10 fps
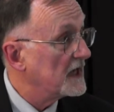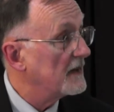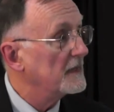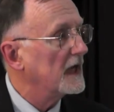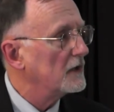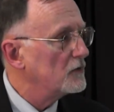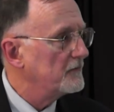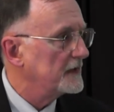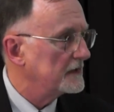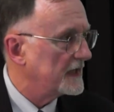become
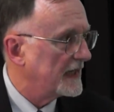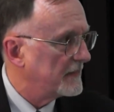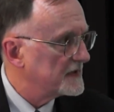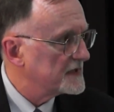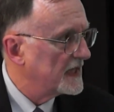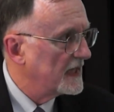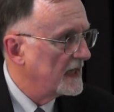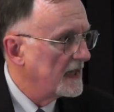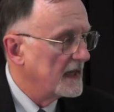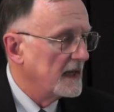alluvial diamonds.
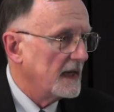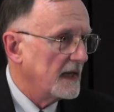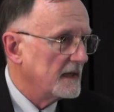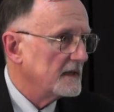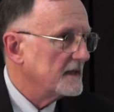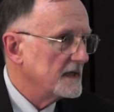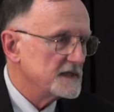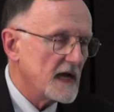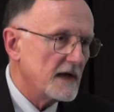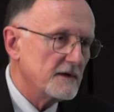And they're
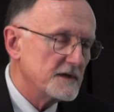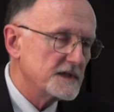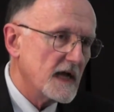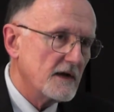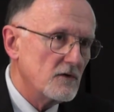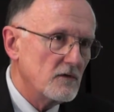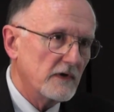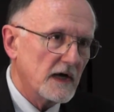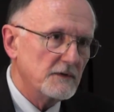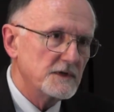scattered
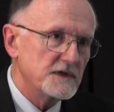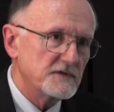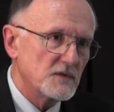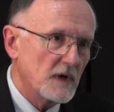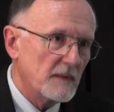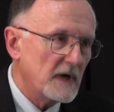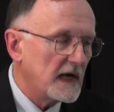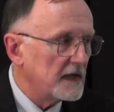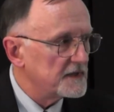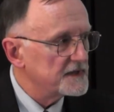over hundreds of square
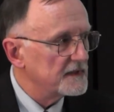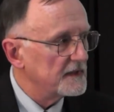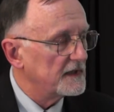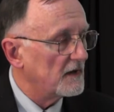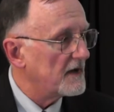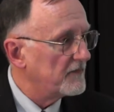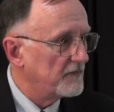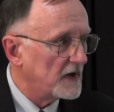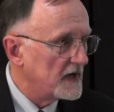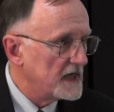miles. They're often
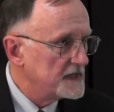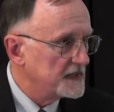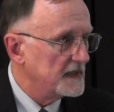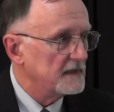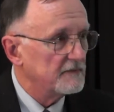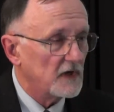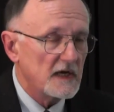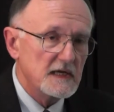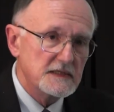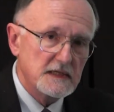very easy
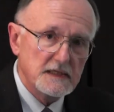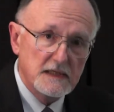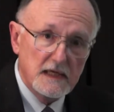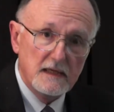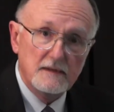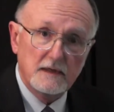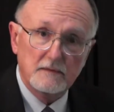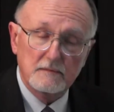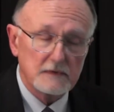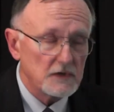to dig.
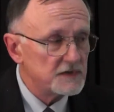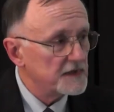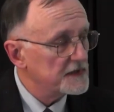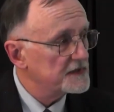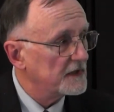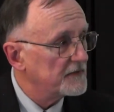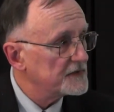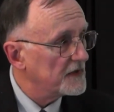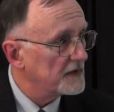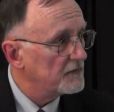They're close to the
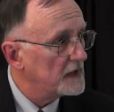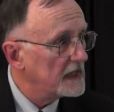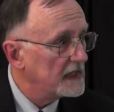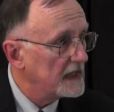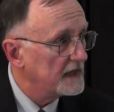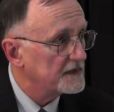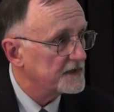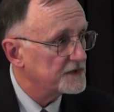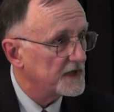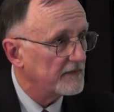surface. All you really need is
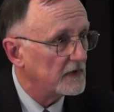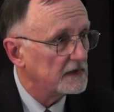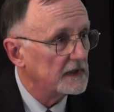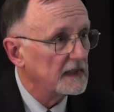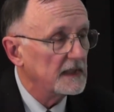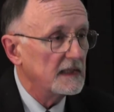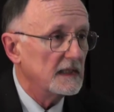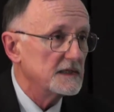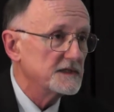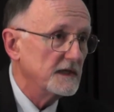a shovel
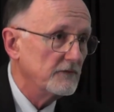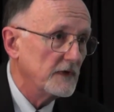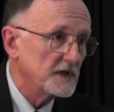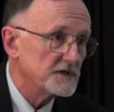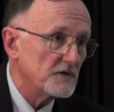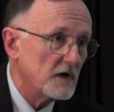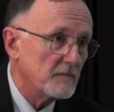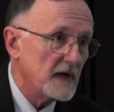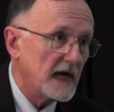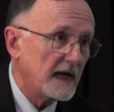and a sieve and a
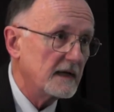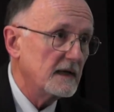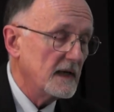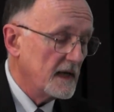strong back.